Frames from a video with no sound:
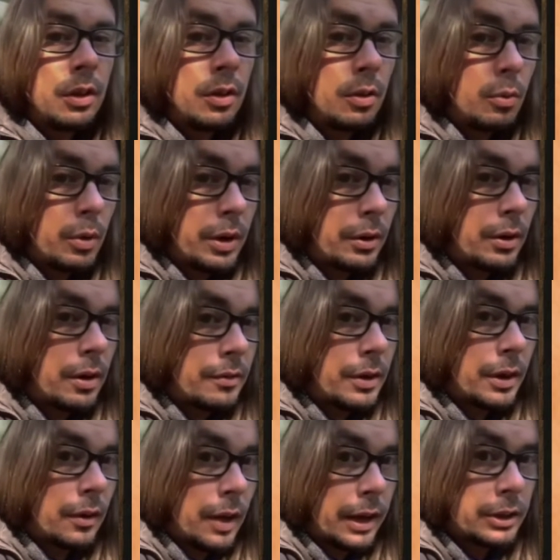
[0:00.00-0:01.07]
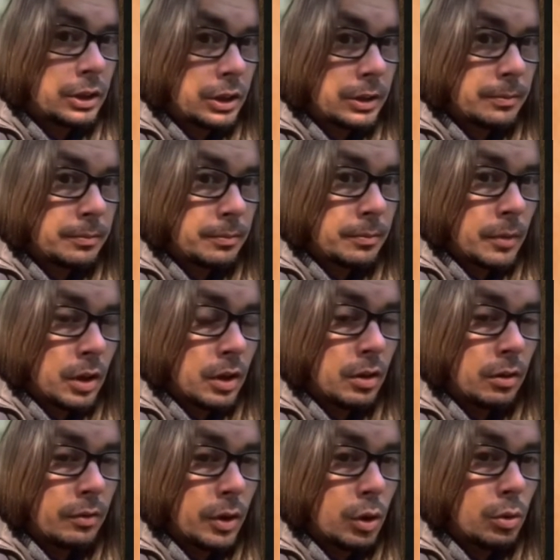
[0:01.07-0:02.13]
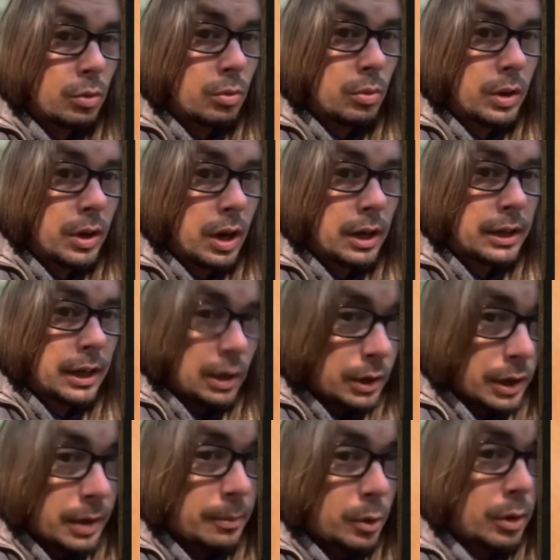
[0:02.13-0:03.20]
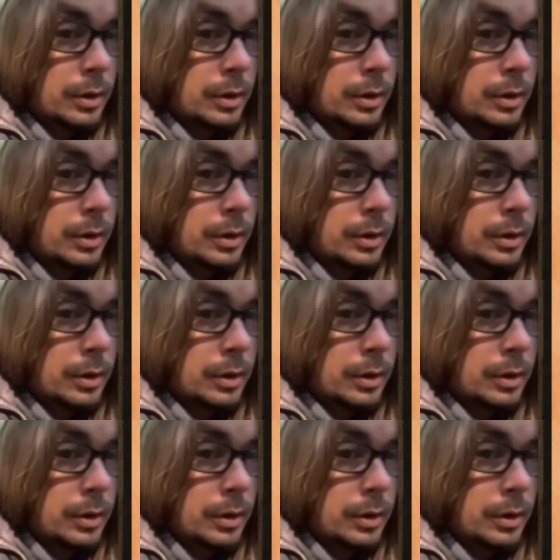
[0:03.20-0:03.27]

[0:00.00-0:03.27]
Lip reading: the winner of an election, your vote would not count anymore.